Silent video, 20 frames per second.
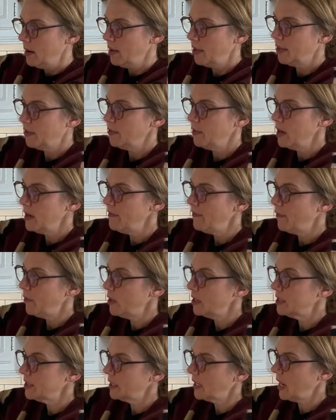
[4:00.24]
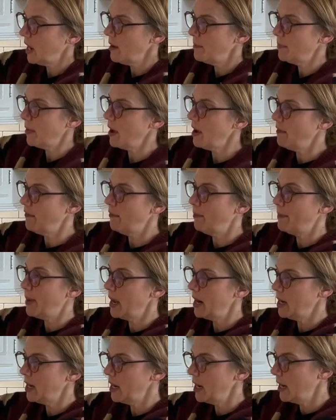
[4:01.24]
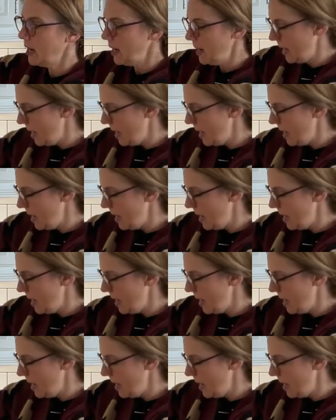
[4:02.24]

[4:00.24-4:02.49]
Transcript: 3/4 a cup of butter.